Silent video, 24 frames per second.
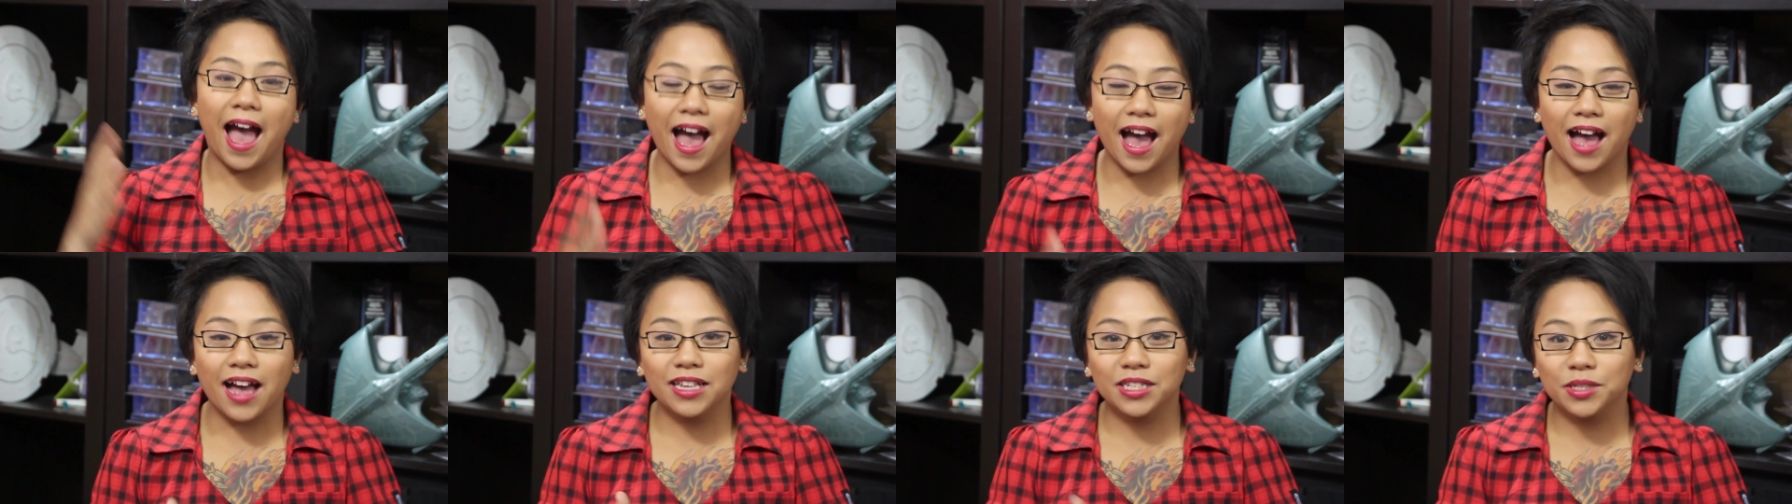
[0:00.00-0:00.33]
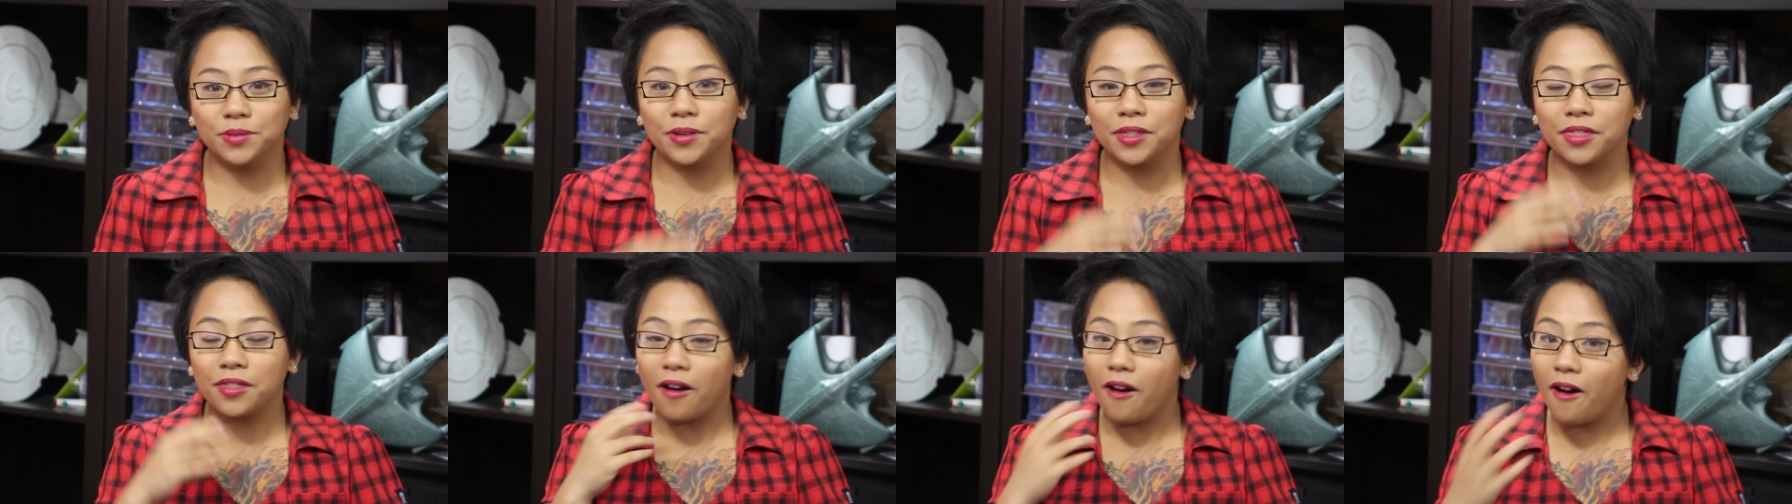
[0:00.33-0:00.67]

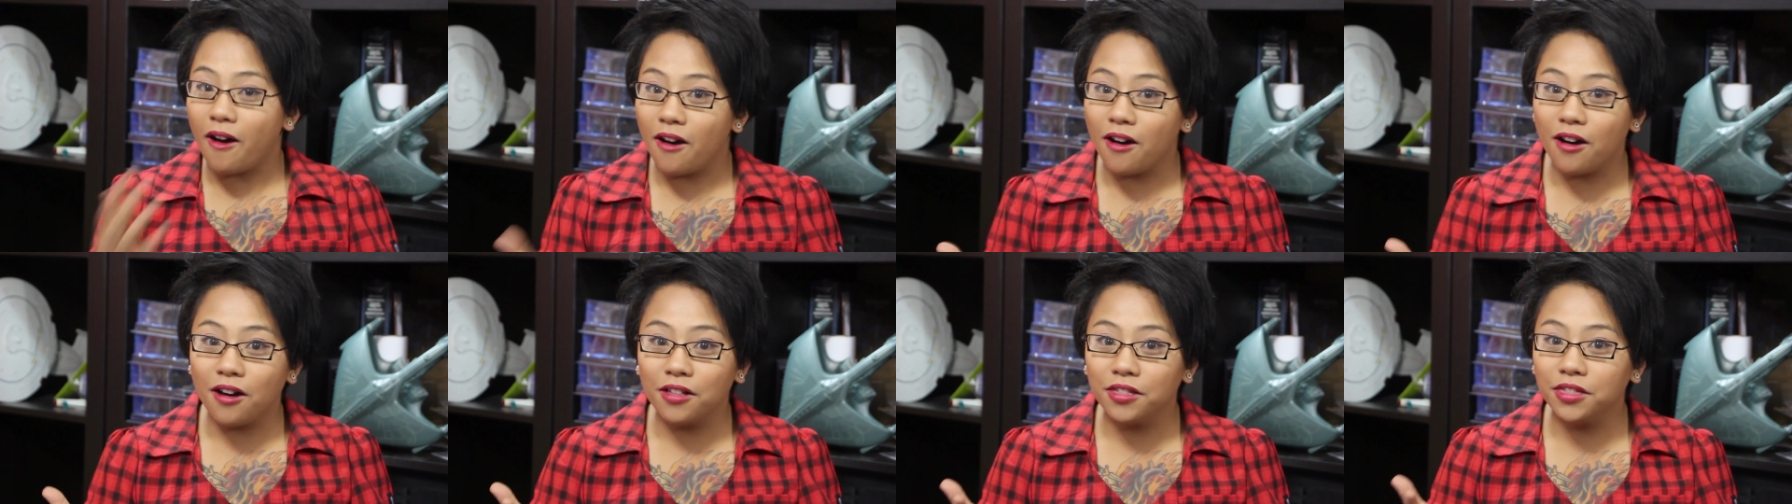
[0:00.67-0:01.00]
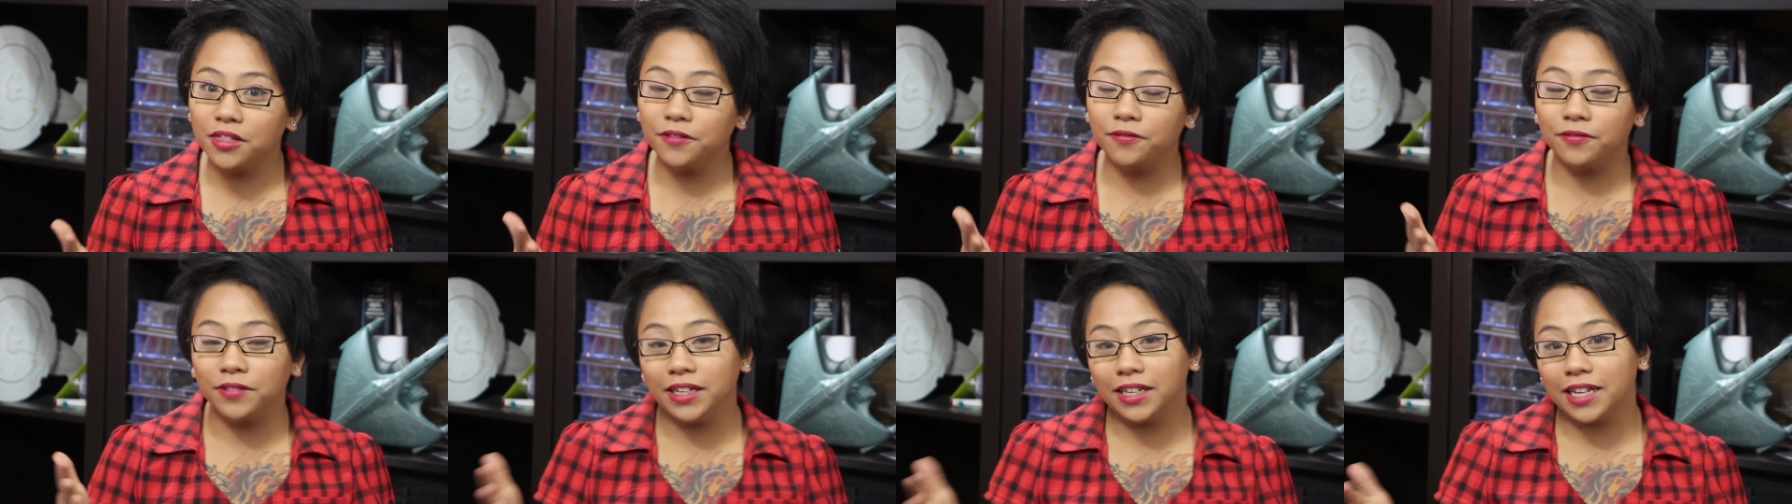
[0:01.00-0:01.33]
As with
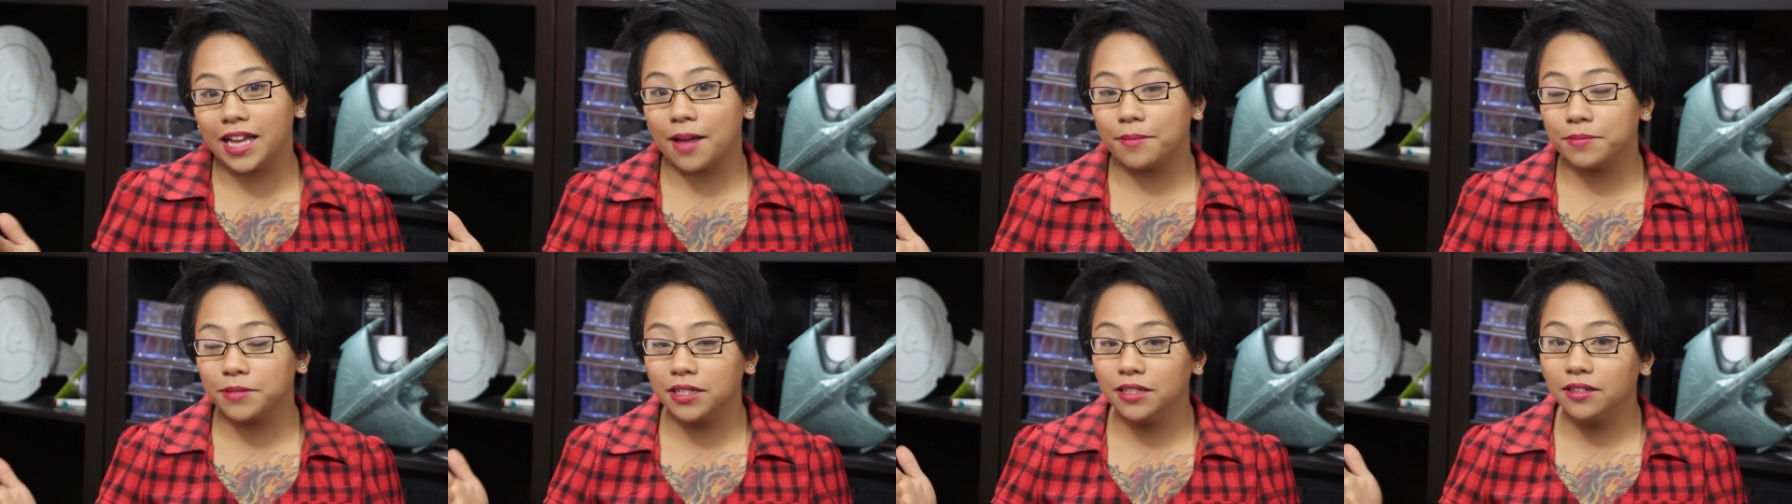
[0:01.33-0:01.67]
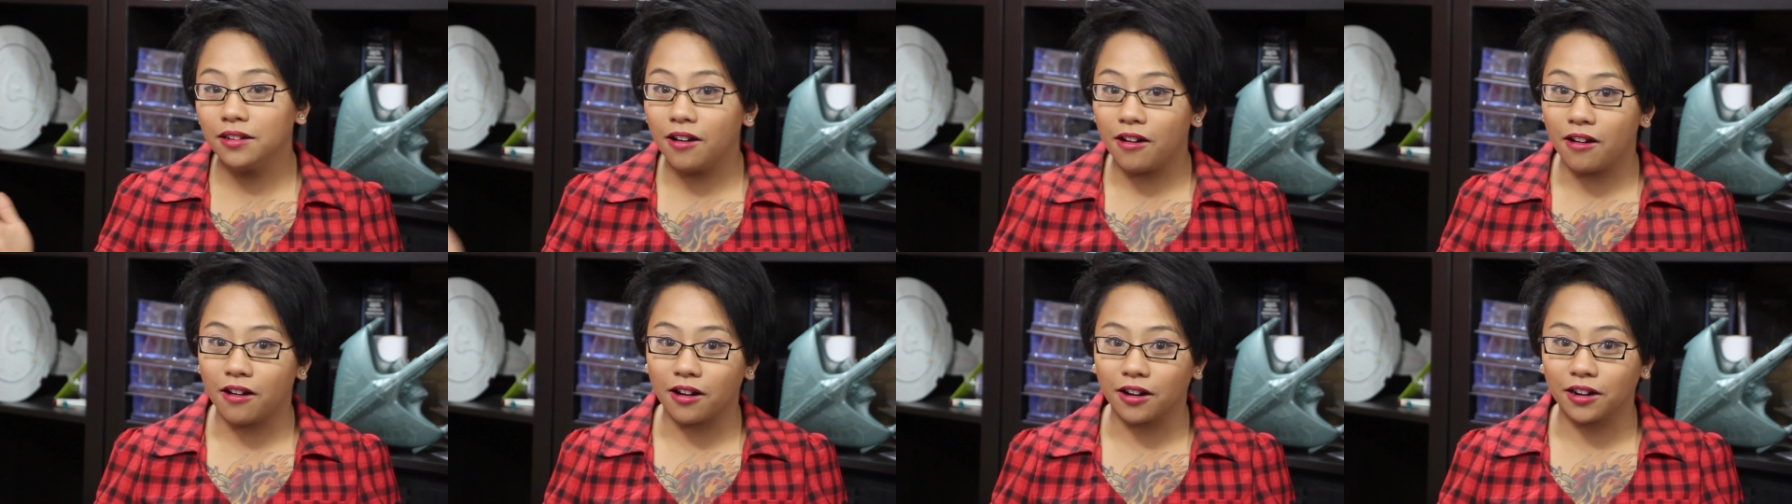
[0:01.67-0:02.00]
all the Fleet
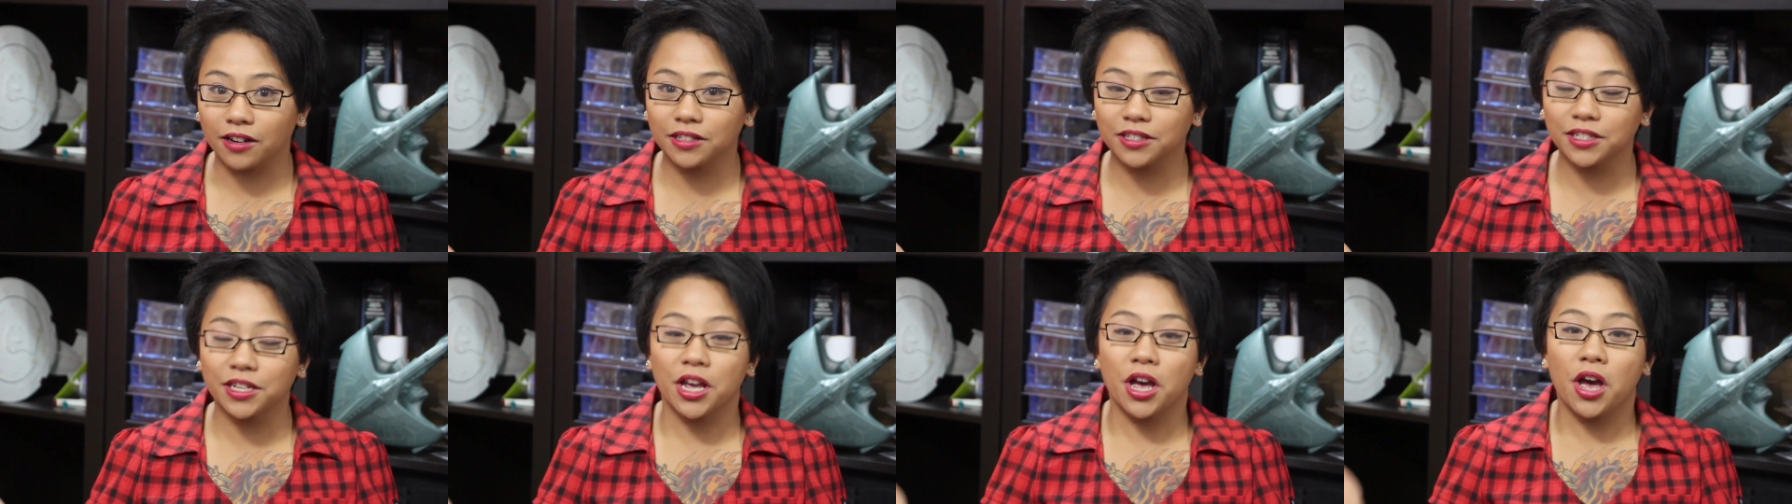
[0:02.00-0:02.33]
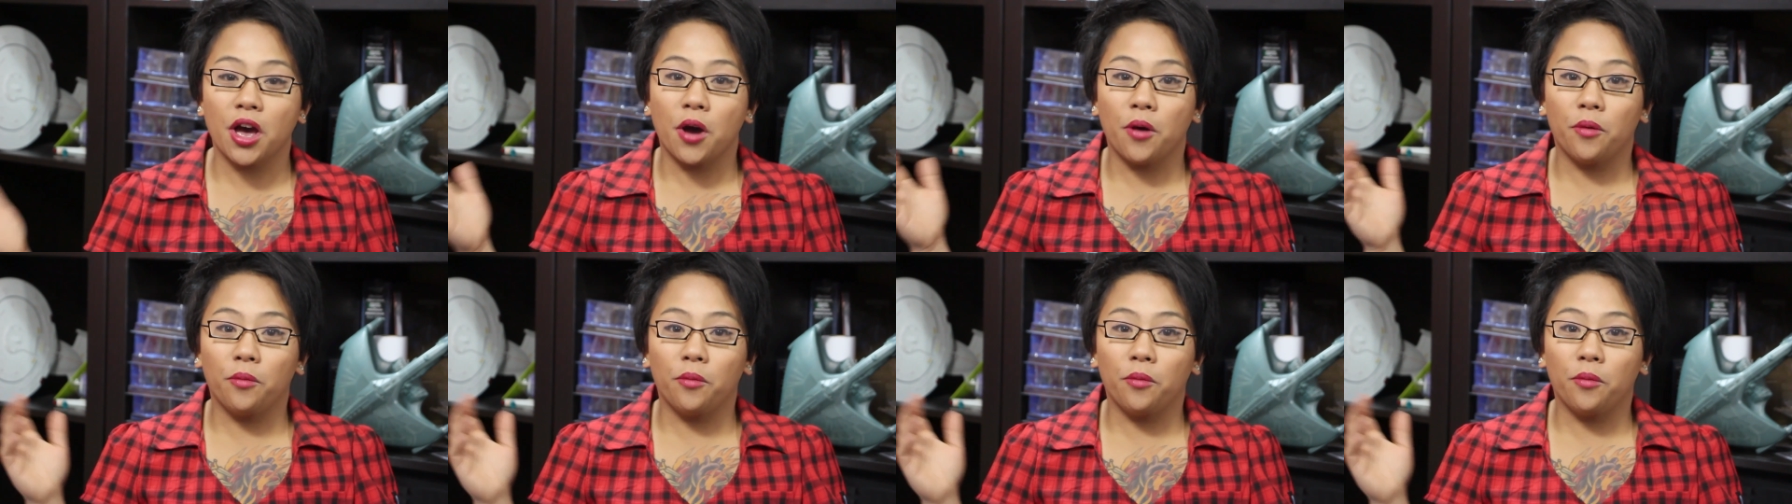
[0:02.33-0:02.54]
Captain cards,